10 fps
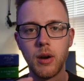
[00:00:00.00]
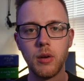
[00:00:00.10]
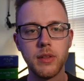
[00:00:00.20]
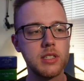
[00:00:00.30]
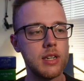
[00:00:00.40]

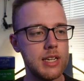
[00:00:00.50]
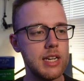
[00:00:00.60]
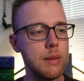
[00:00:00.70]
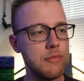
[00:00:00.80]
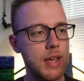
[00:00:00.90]
barrel that's going
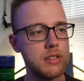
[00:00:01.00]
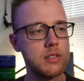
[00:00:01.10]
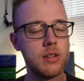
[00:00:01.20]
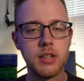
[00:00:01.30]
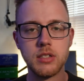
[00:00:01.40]
to heat up
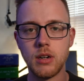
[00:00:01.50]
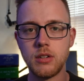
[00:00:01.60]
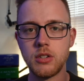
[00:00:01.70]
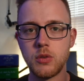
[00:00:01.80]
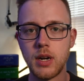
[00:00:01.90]
faster and
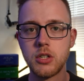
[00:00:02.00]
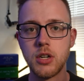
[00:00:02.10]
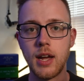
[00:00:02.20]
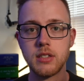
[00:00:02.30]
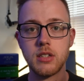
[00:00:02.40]
start to string
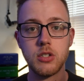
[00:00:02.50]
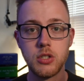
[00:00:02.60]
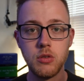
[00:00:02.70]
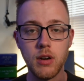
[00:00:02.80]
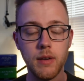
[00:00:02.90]
shots
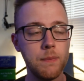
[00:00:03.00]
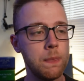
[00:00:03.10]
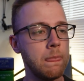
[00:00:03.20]
sooner.